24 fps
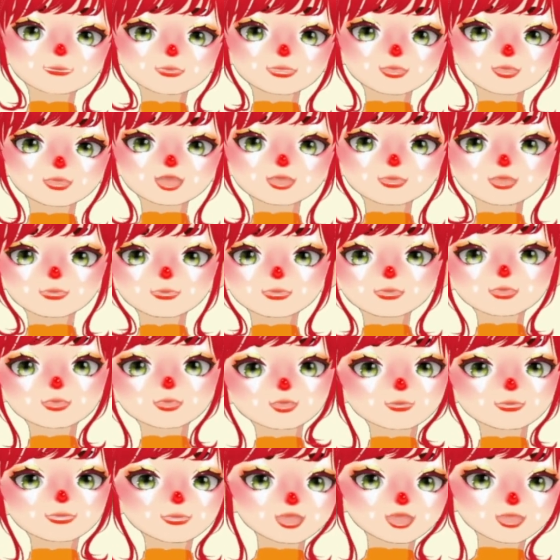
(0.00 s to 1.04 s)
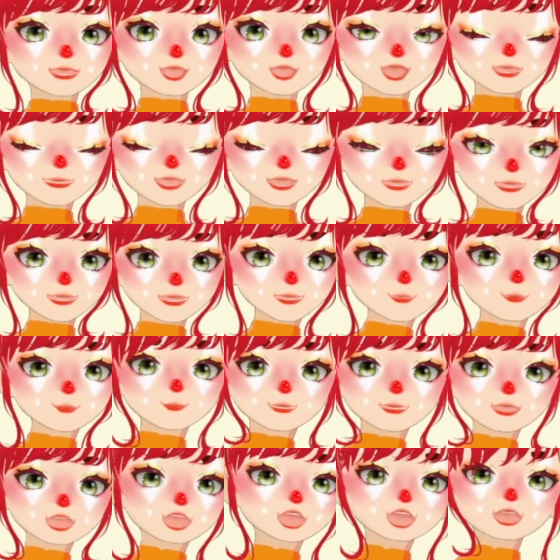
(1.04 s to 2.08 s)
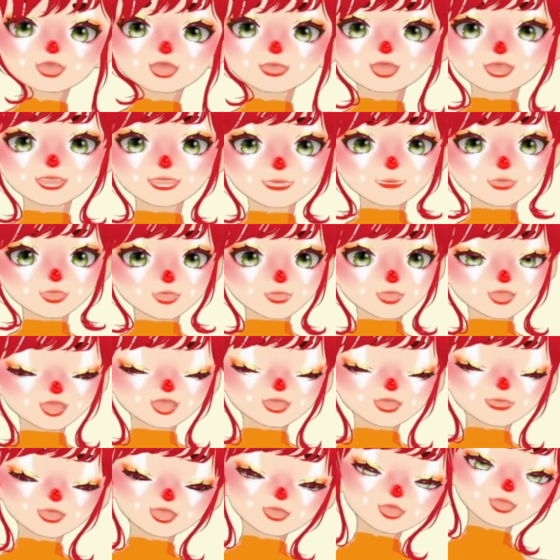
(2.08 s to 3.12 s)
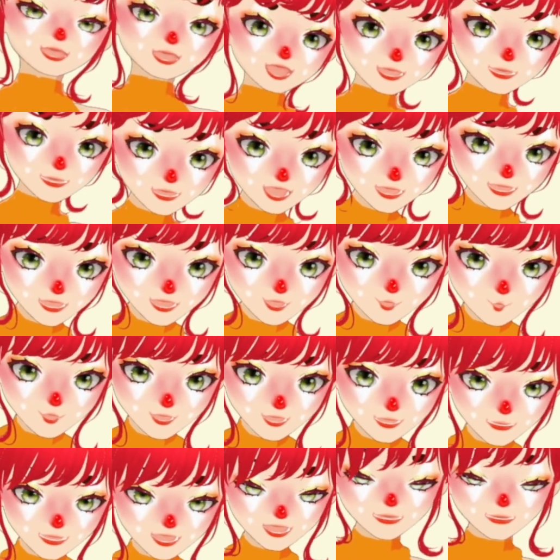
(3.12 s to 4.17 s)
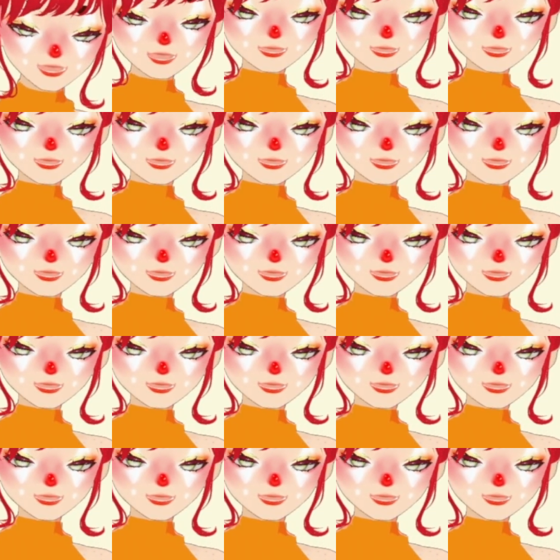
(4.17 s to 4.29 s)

it. This was 37 questions. No one asked me. I actually was asked quite a few of these questions,